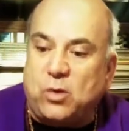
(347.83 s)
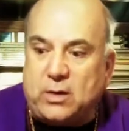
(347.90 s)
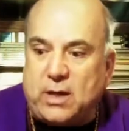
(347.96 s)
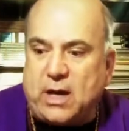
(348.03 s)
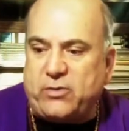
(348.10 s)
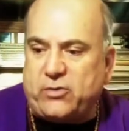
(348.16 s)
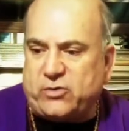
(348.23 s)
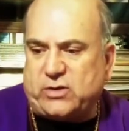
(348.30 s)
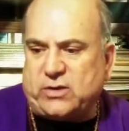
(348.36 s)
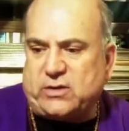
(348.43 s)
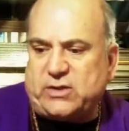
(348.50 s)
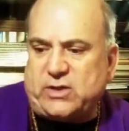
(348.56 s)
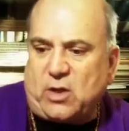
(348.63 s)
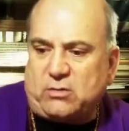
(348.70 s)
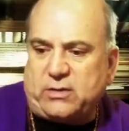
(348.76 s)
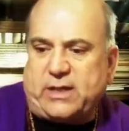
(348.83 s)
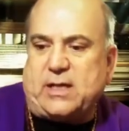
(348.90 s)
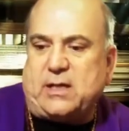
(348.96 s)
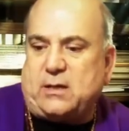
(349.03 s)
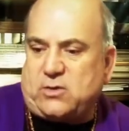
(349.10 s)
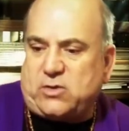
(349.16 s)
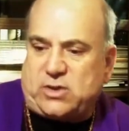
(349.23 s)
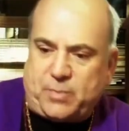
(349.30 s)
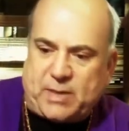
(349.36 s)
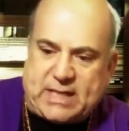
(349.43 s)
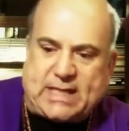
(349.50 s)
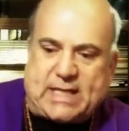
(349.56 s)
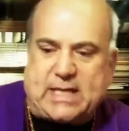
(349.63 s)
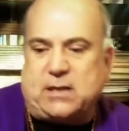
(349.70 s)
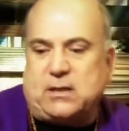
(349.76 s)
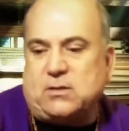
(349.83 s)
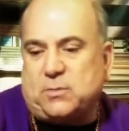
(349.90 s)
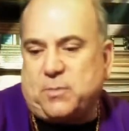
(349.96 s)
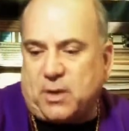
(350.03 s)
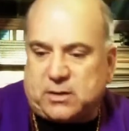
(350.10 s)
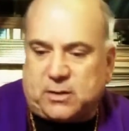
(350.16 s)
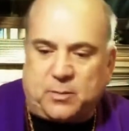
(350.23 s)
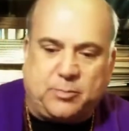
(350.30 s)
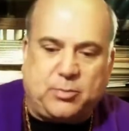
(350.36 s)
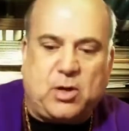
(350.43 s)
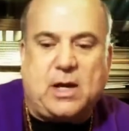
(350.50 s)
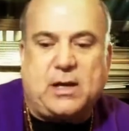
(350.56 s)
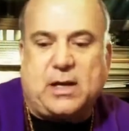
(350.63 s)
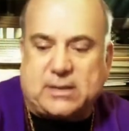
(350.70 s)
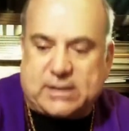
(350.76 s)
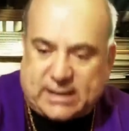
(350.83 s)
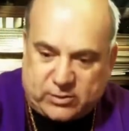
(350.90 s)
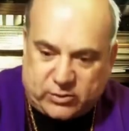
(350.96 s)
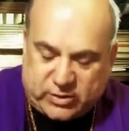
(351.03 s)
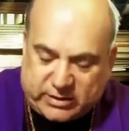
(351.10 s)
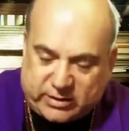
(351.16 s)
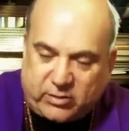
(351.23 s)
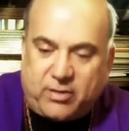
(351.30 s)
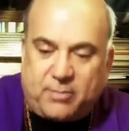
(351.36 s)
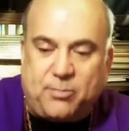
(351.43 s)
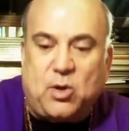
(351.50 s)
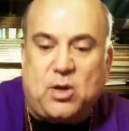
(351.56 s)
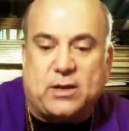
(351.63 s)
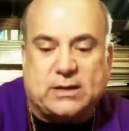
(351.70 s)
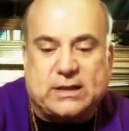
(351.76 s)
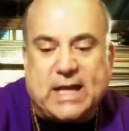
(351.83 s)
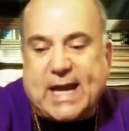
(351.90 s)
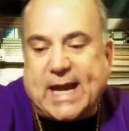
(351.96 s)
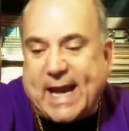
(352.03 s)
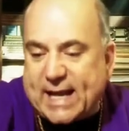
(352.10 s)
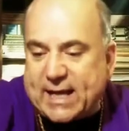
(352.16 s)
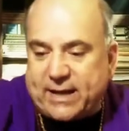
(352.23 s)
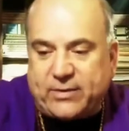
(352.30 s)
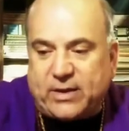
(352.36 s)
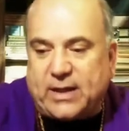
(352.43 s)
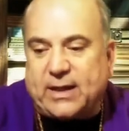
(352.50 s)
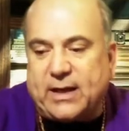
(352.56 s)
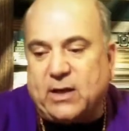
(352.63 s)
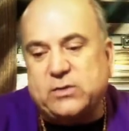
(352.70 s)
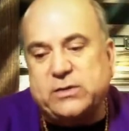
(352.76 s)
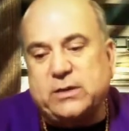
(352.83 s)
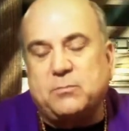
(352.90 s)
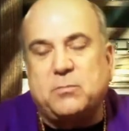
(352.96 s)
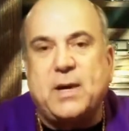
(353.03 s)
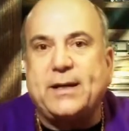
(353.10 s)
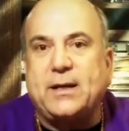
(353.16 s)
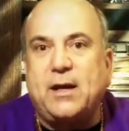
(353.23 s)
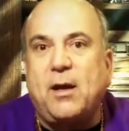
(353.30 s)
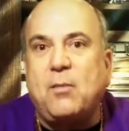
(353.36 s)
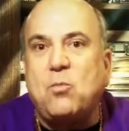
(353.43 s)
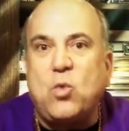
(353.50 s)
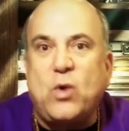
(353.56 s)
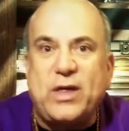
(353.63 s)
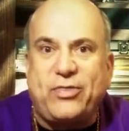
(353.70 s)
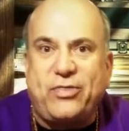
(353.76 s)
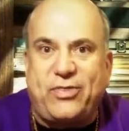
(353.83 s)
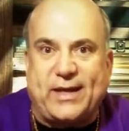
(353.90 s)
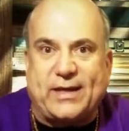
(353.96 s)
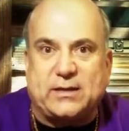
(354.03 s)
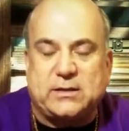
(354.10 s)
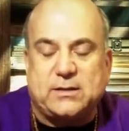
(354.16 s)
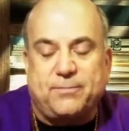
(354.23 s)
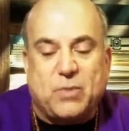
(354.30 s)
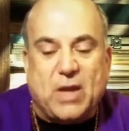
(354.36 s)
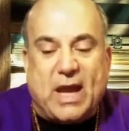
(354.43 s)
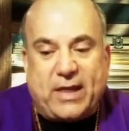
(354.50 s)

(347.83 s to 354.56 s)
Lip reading: Well, now there's consulting and there's speaking and there's multiple products and there's still the books and everything else that might come with this.